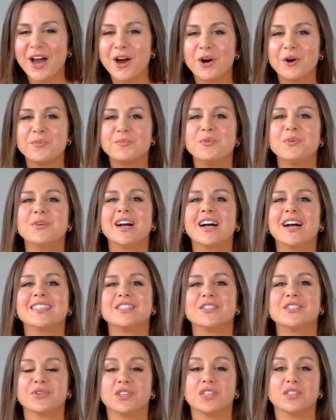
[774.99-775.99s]
Hope you
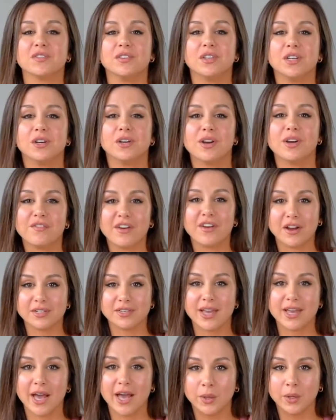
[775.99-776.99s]
guys enjoyed this video and
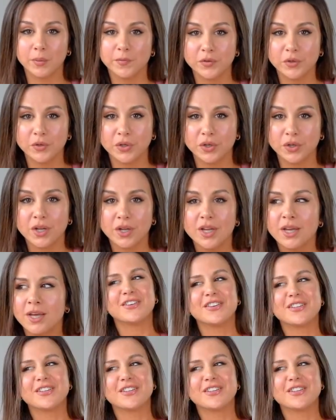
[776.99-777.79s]
found it helpful.